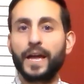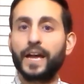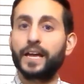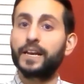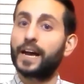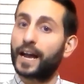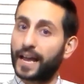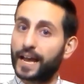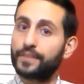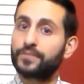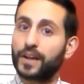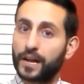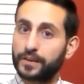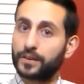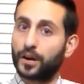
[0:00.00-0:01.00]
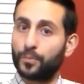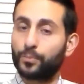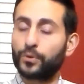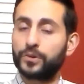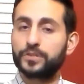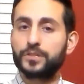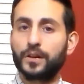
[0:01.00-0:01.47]
and I have gotten
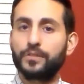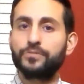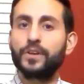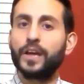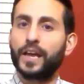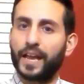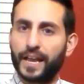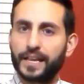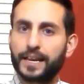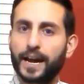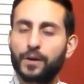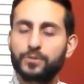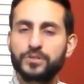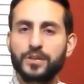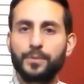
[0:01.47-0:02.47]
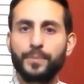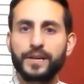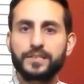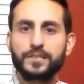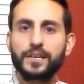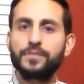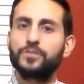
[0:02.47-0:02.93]
upwards of 8 hours on
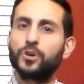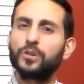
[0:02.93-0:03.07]
my skin.